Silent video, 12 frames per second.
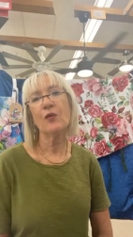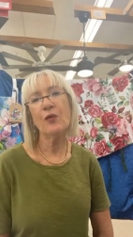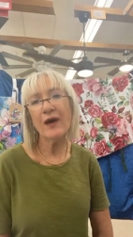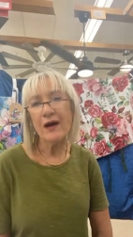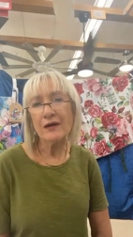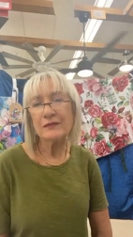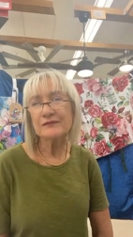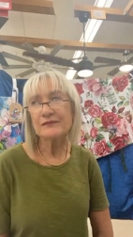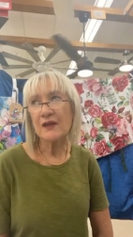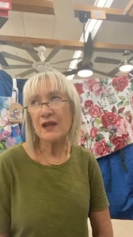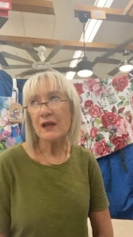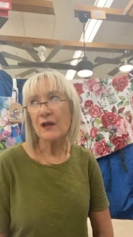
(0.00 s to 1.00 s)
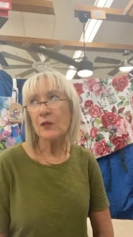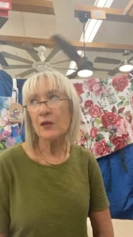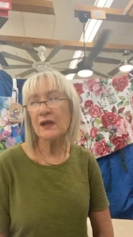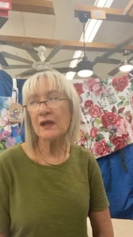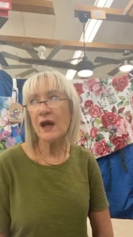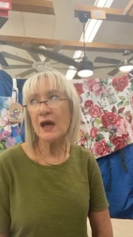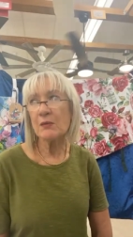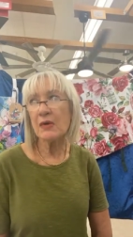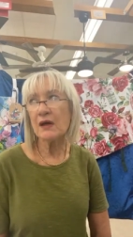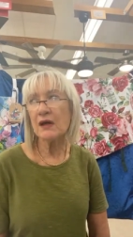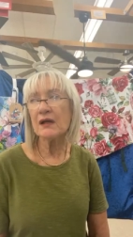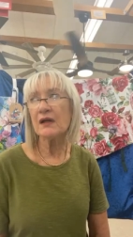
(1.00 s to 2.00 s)
Well, when I
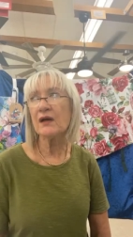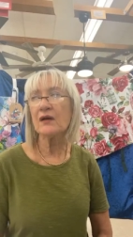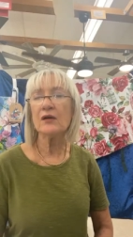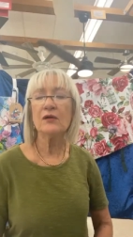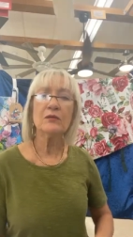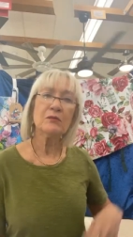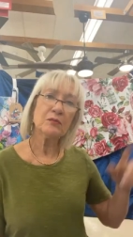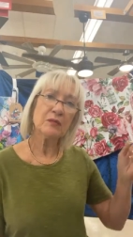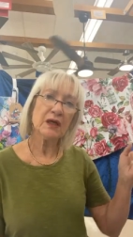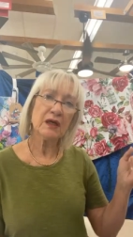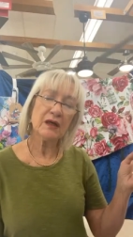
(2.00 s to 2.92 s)
bought a home